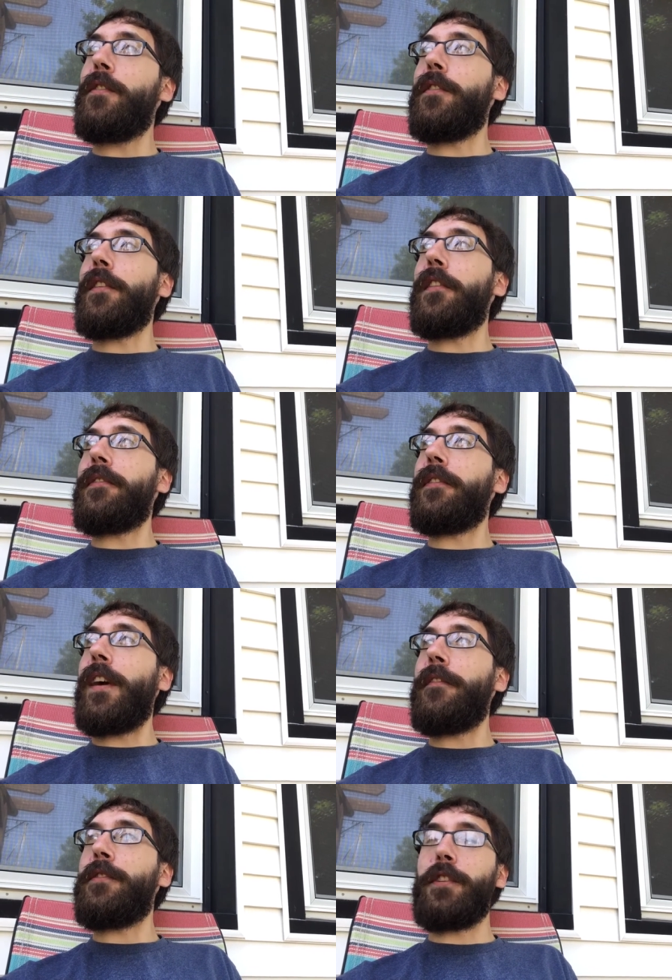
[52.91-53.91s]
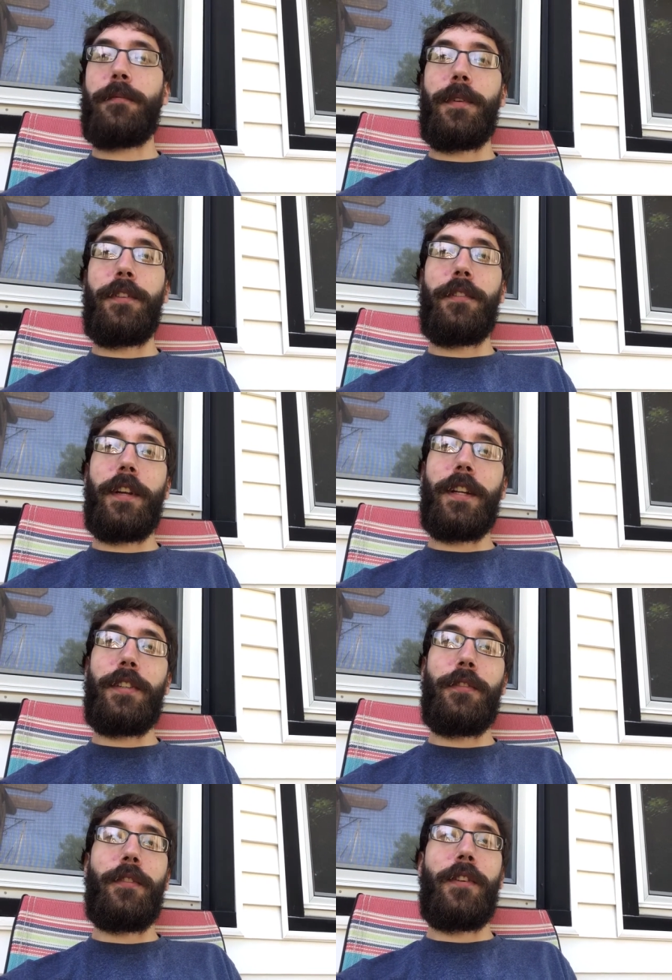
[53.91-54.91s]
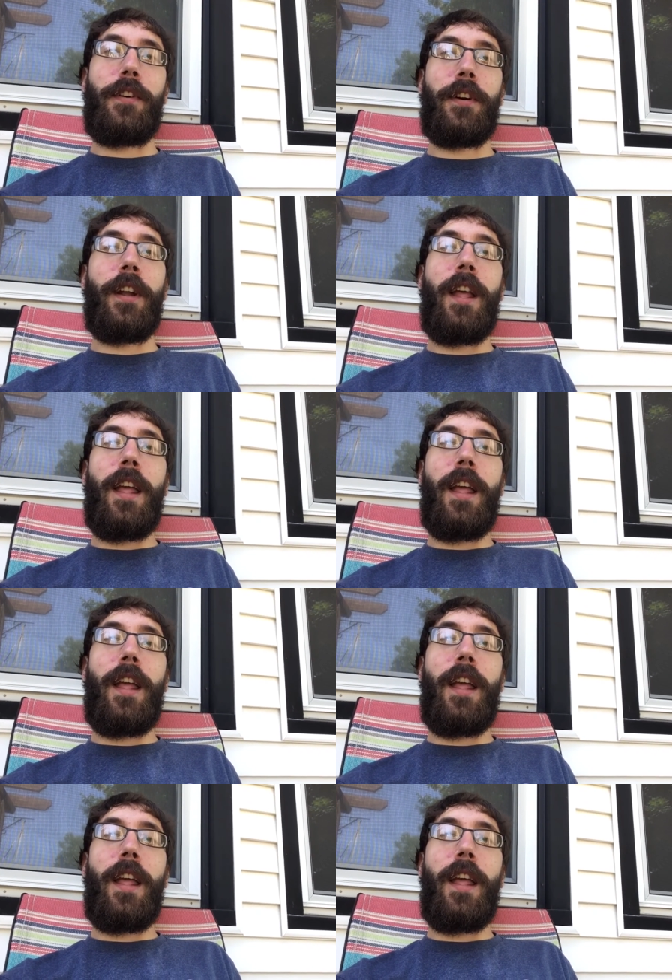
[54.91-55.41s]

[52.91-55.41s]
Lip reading: or if I've just been doing it too long